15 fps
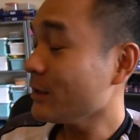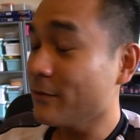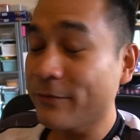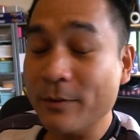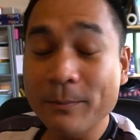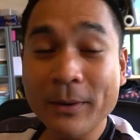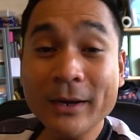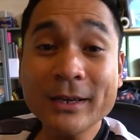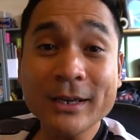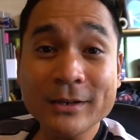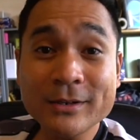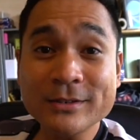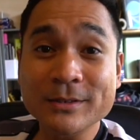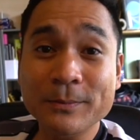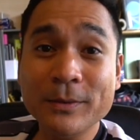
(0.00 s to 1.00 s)
If your bike
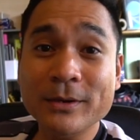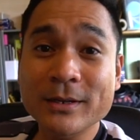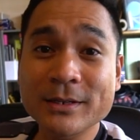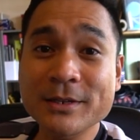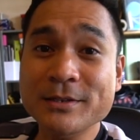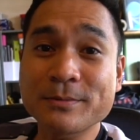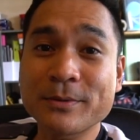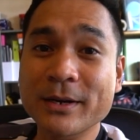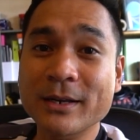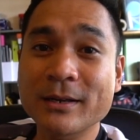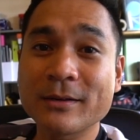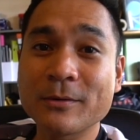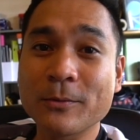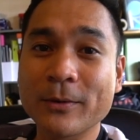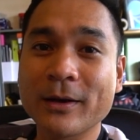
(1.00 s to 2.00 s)
cannot support a disc brake,
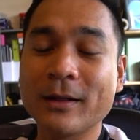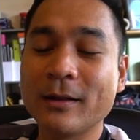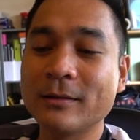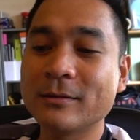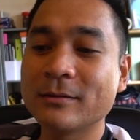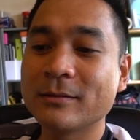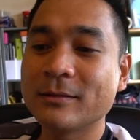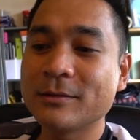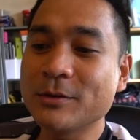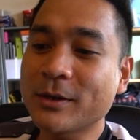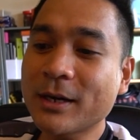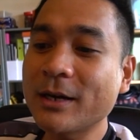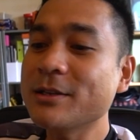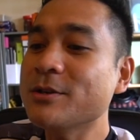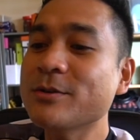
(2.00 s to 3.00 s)
well, you
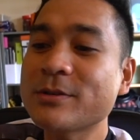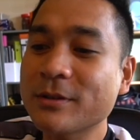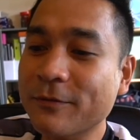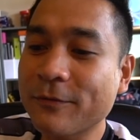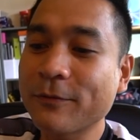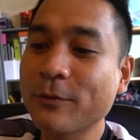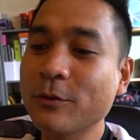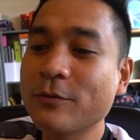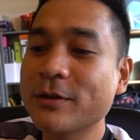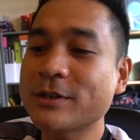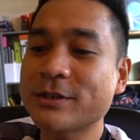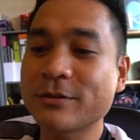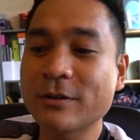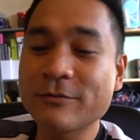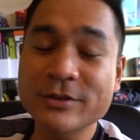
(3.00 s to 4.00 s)
can't use a full
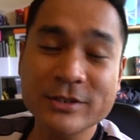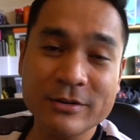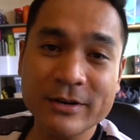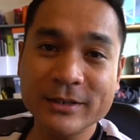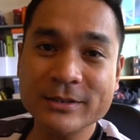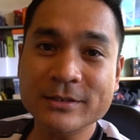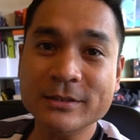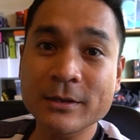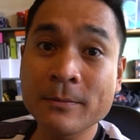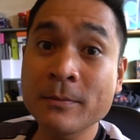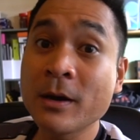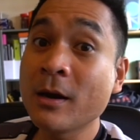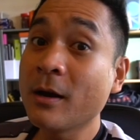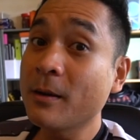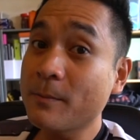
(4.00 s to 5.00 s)
version of GRX system,
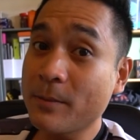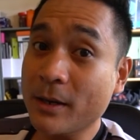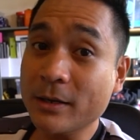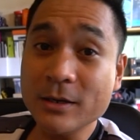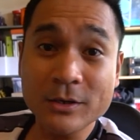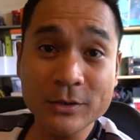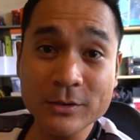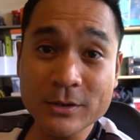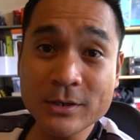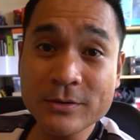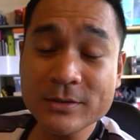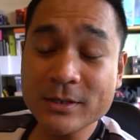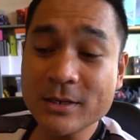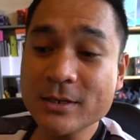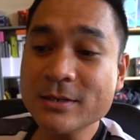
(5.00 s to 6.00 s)
but good
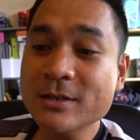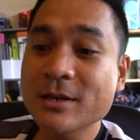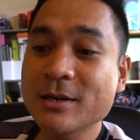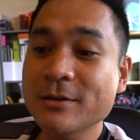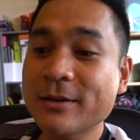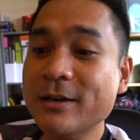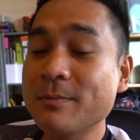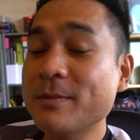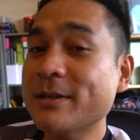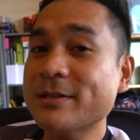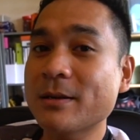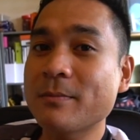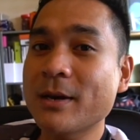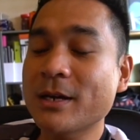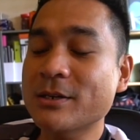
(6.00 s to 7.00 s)
news is you can mix
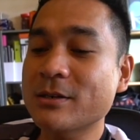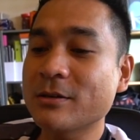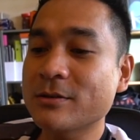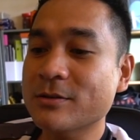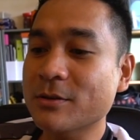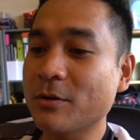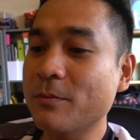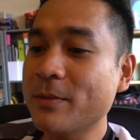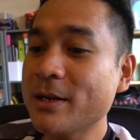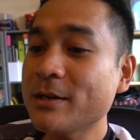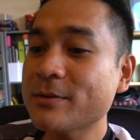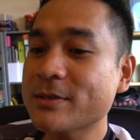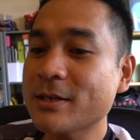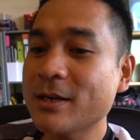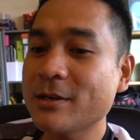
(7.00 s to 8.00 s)
and match. So meaning
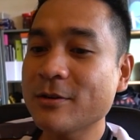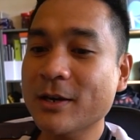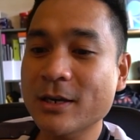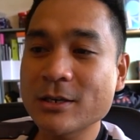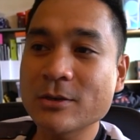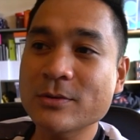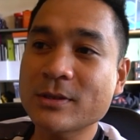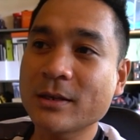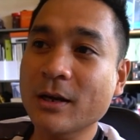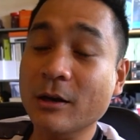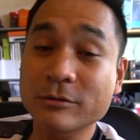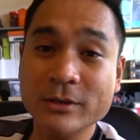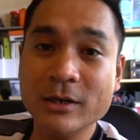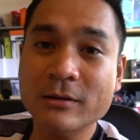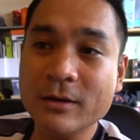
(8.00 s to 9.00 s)
to say you can use the
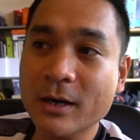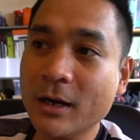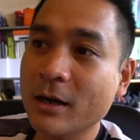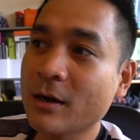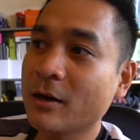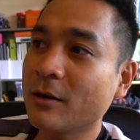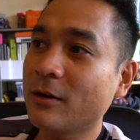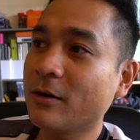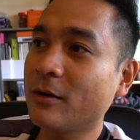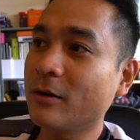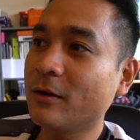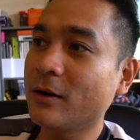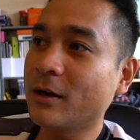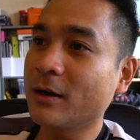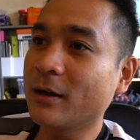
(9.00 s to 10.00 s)
Ultegra or